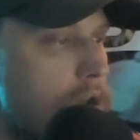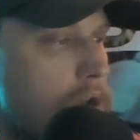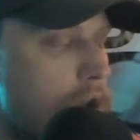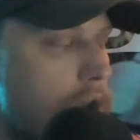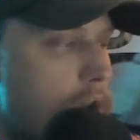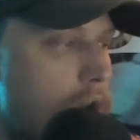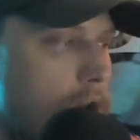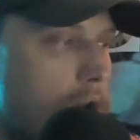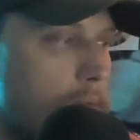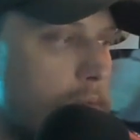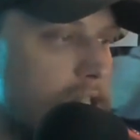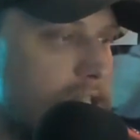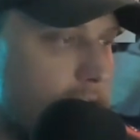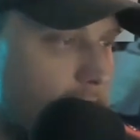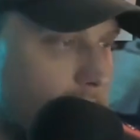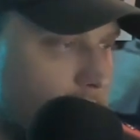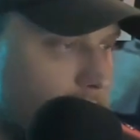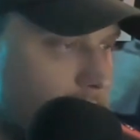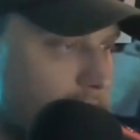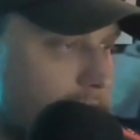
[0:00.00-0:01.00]

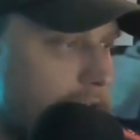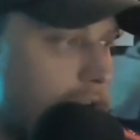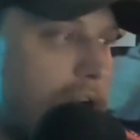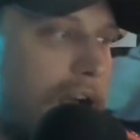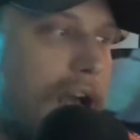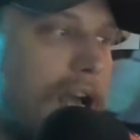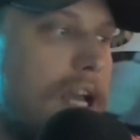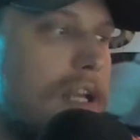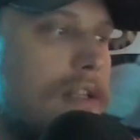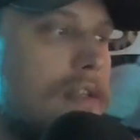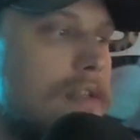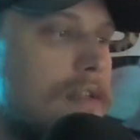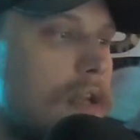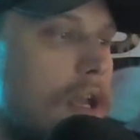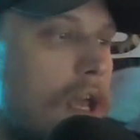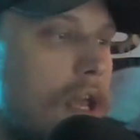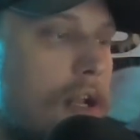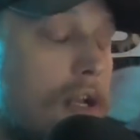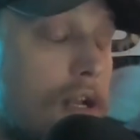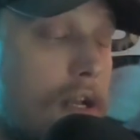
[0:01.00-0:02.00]
insecticides,
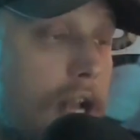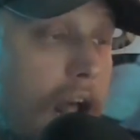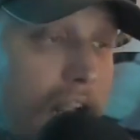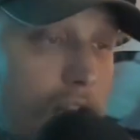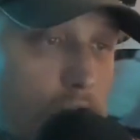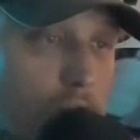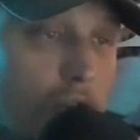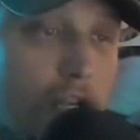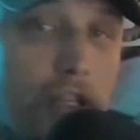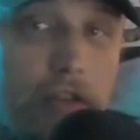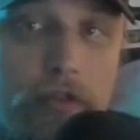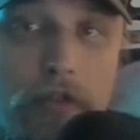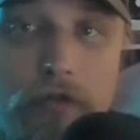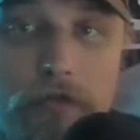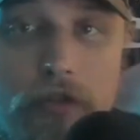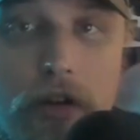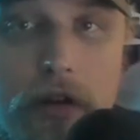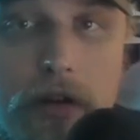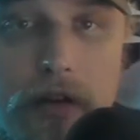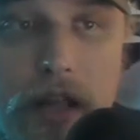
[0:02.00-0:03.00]
and nitrates from
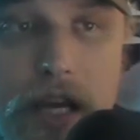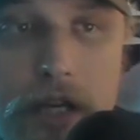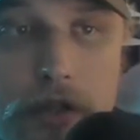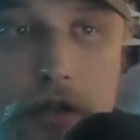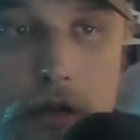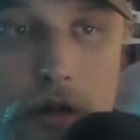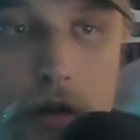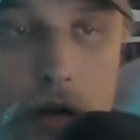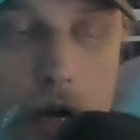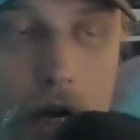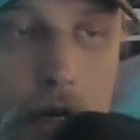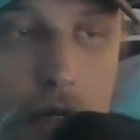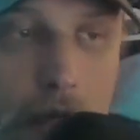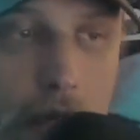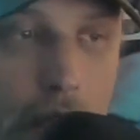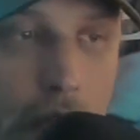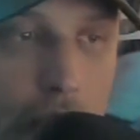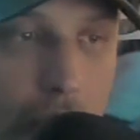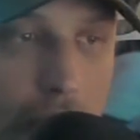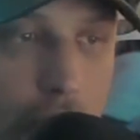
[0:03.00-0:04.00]
fertilizer,
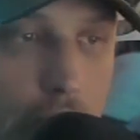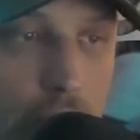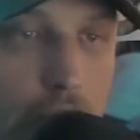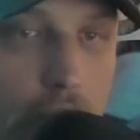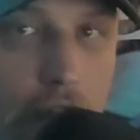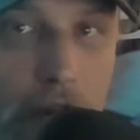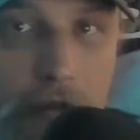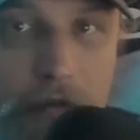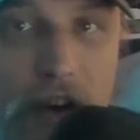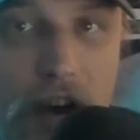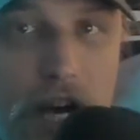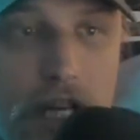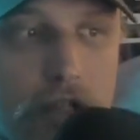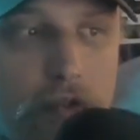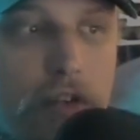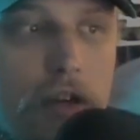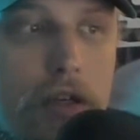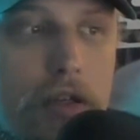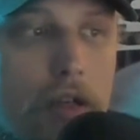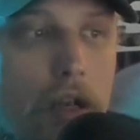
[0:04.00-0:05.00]
nitrogen and
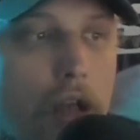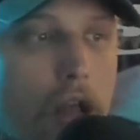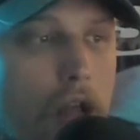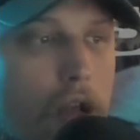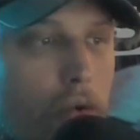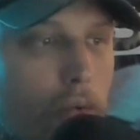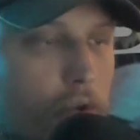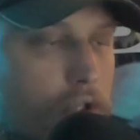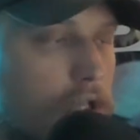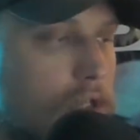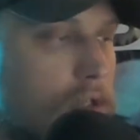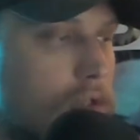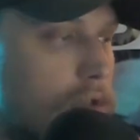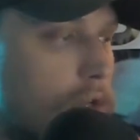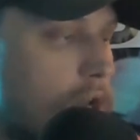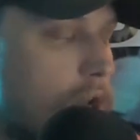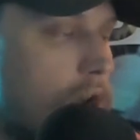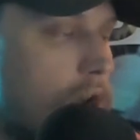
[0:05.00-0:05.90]
phosphorus, which is